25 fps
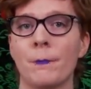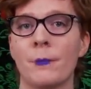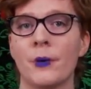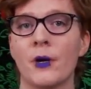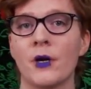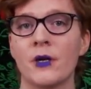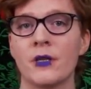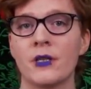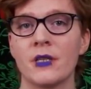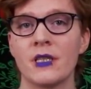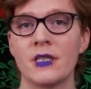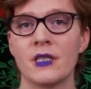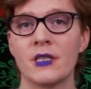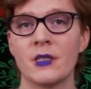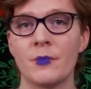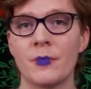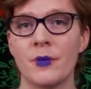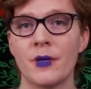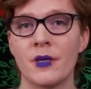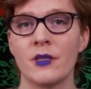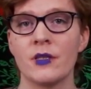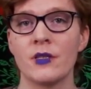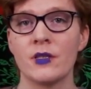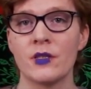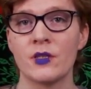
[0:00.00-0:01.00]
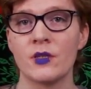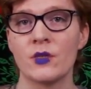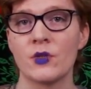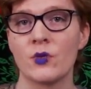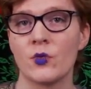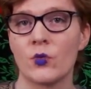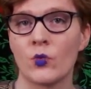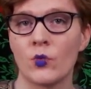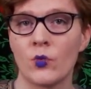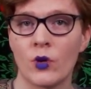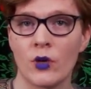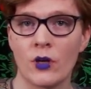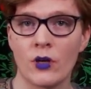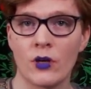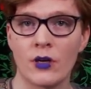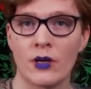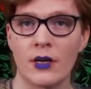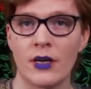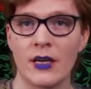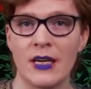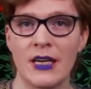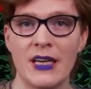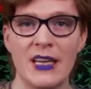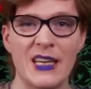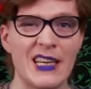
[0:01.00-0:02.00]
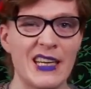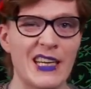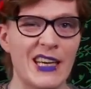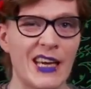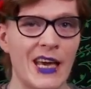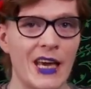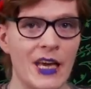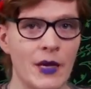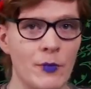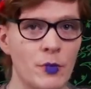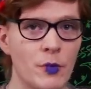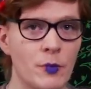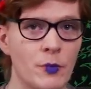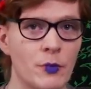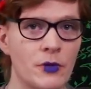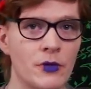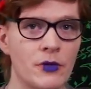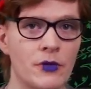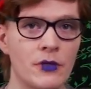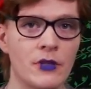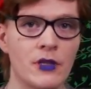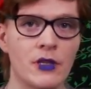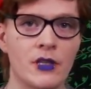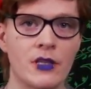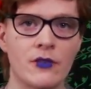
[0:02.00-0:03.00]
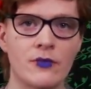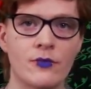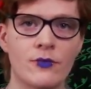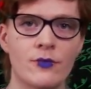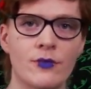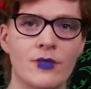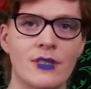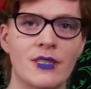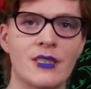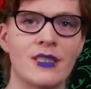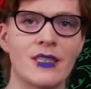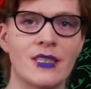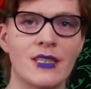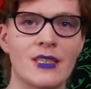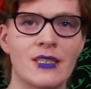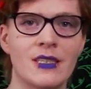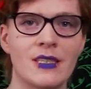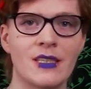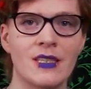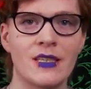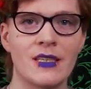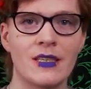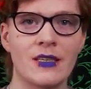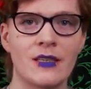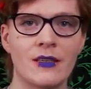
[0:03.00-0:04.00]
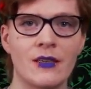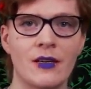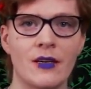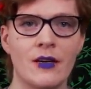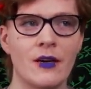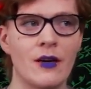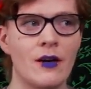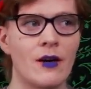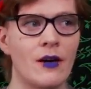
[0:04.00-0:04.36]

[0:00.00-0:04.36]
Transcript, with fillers: participants were incapable of resisting